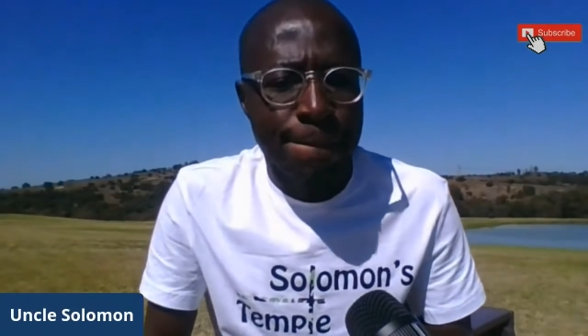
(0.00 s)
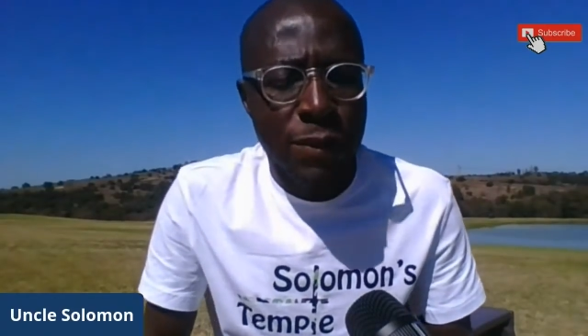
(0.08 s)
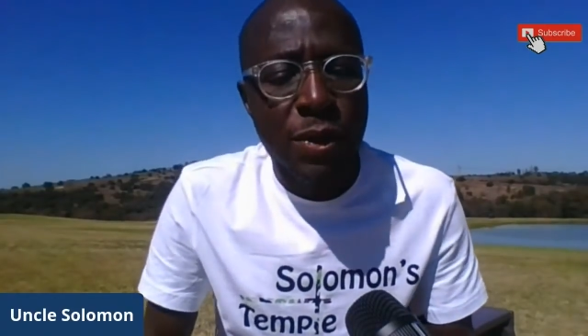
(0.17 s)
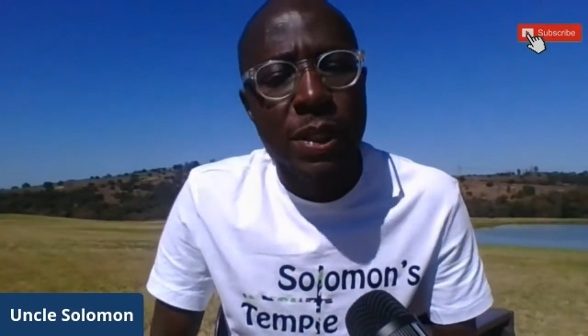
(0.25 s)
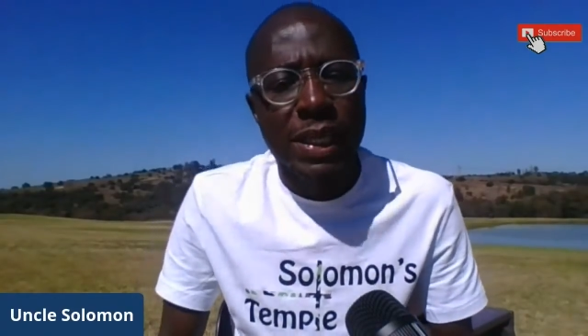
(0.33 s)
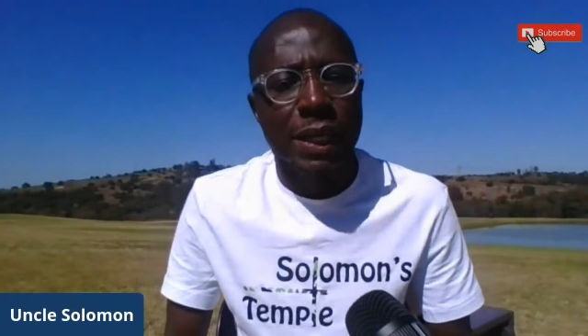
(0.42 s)

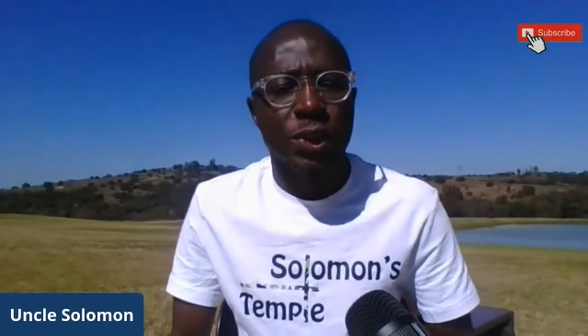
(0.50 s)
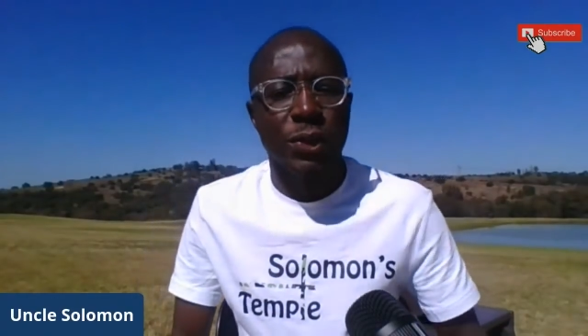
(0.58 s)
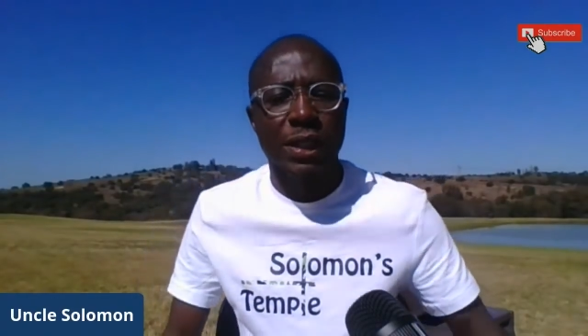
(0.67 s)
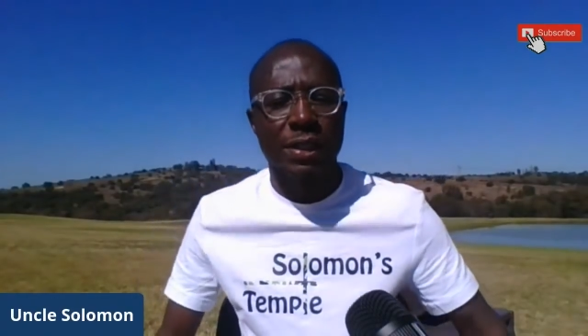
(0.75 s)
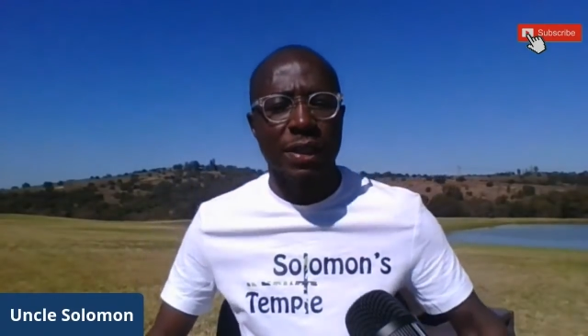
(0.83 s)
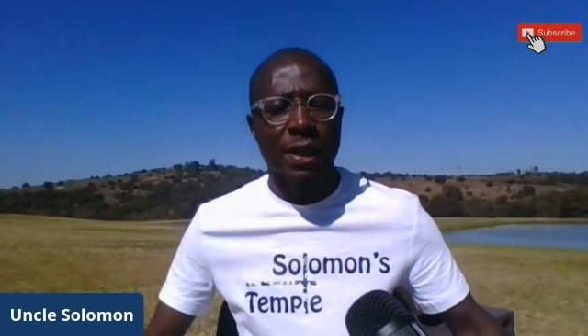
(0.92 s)
You must
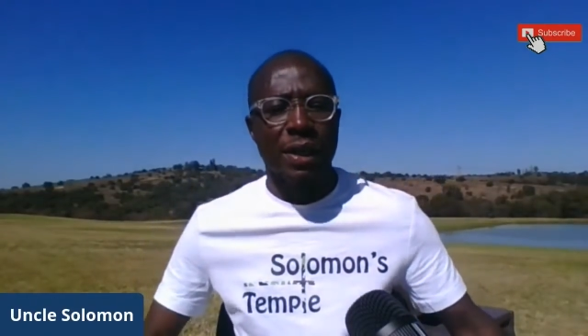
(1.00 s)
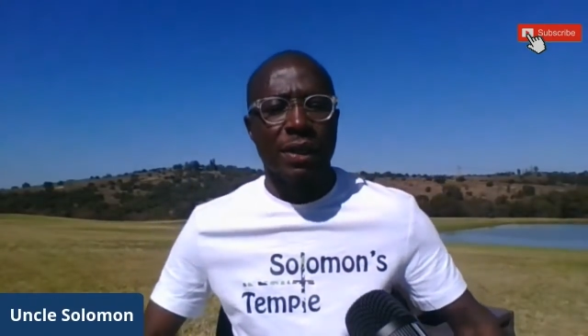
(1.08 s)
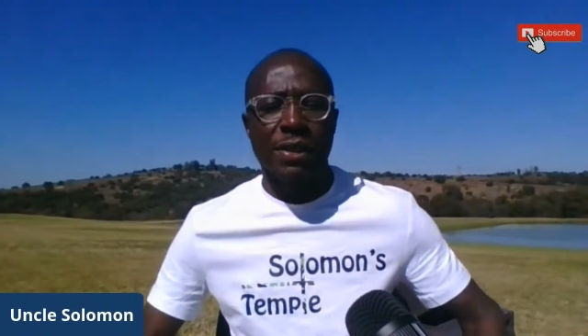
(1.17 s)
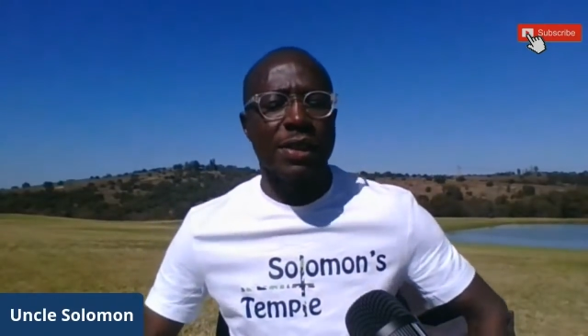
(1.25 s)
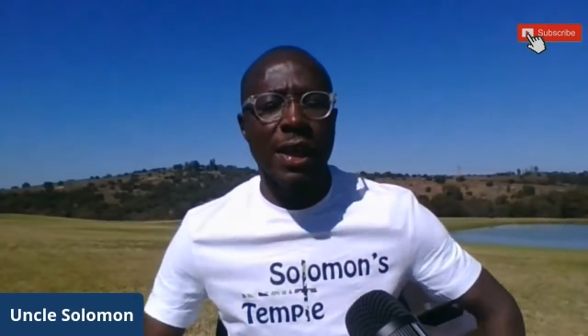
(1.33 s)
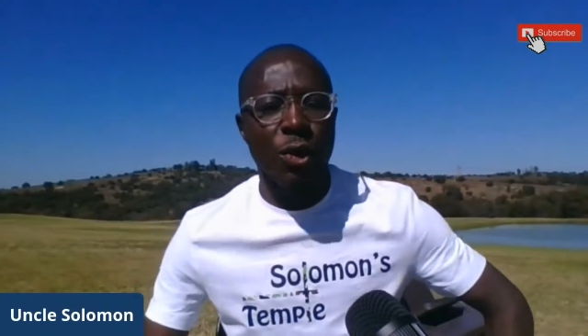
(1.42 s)
actually
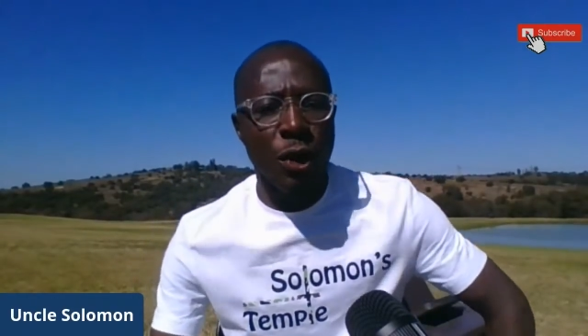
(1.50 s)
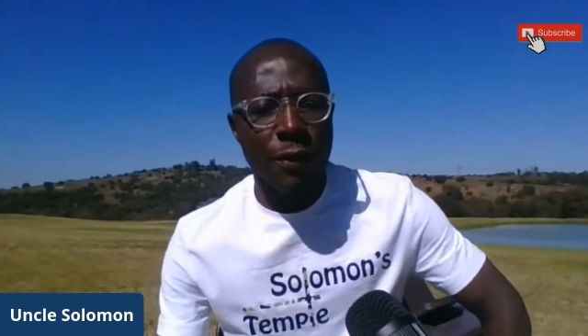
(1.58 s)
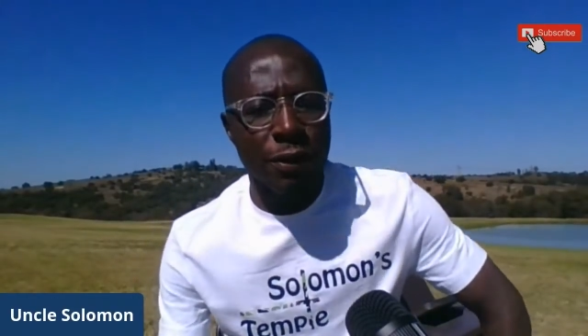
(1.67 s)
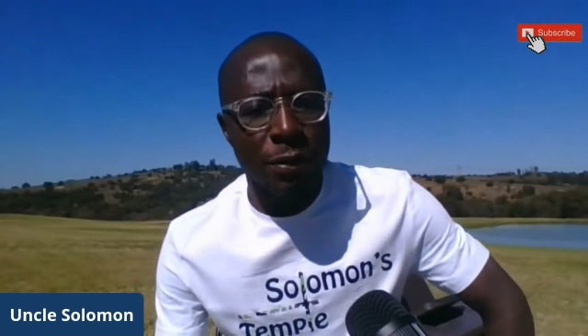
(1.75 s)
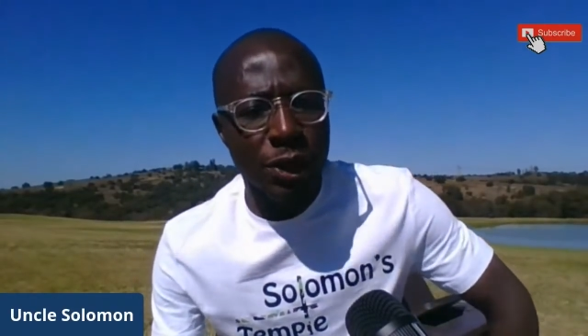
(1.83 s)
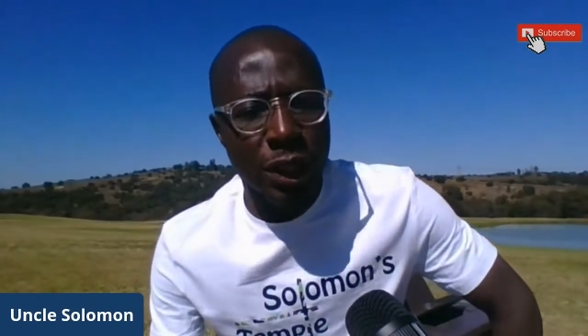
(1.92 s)
stay away
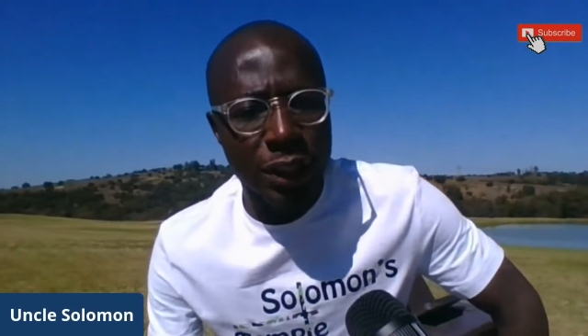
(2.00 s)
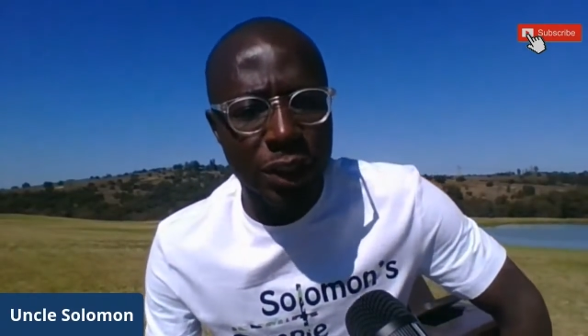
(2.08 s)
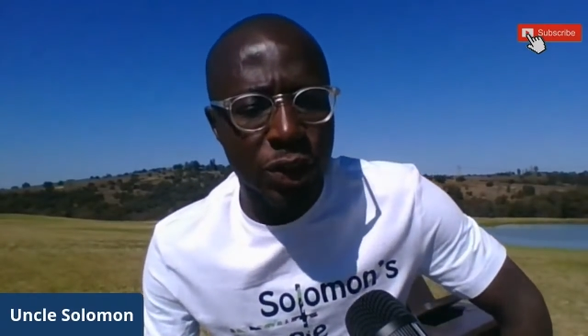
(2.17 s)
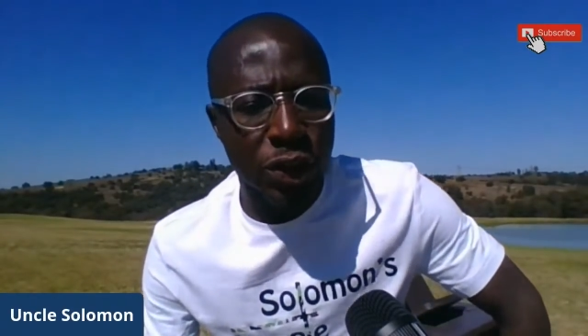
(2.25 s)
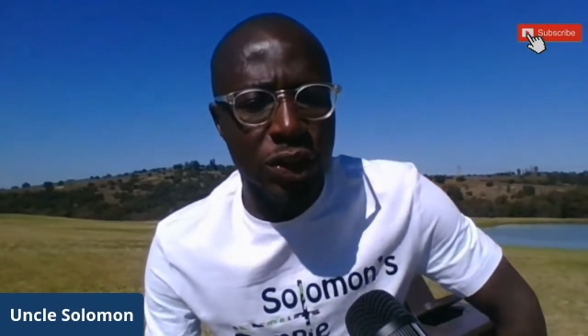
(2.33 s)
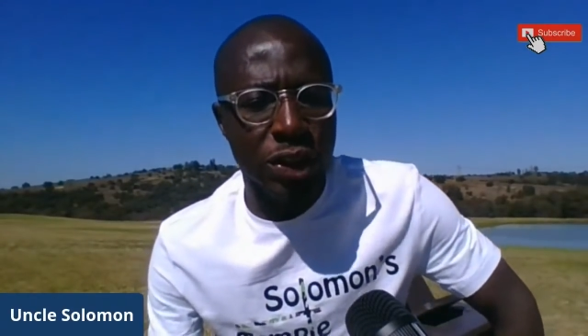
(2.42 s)
from
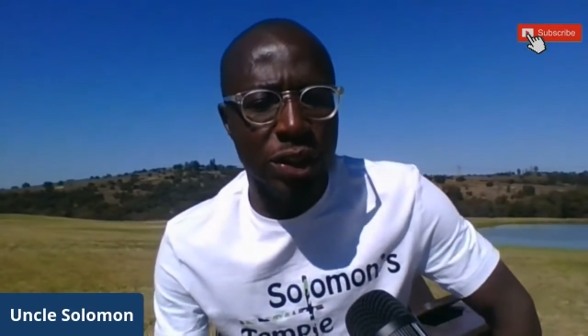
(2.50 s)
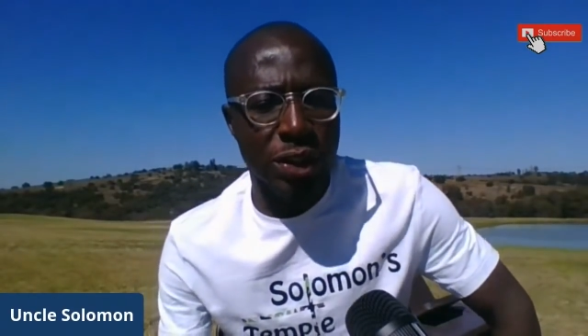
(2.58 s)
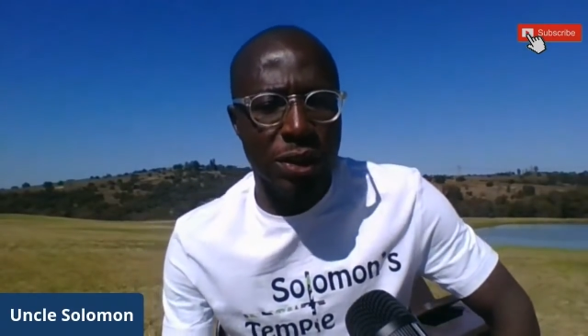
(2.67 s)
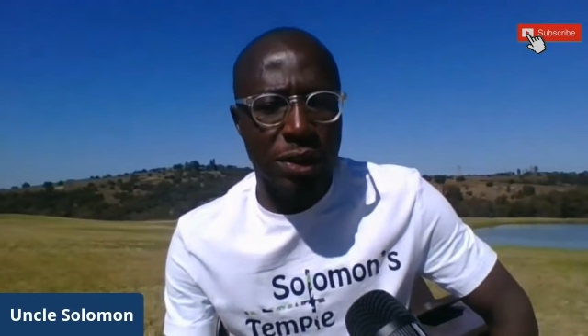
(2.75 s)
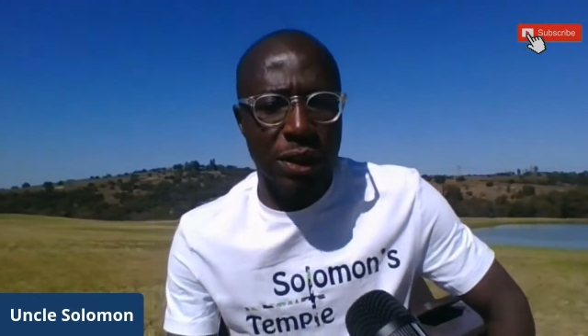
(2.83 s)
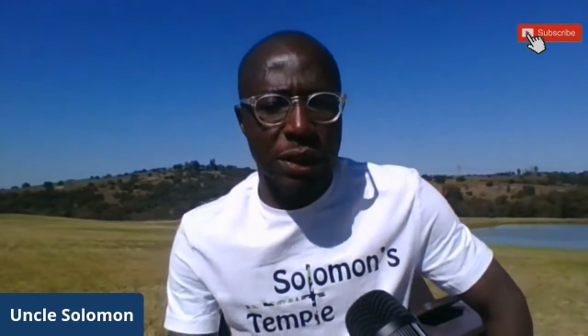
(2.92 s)
such churches.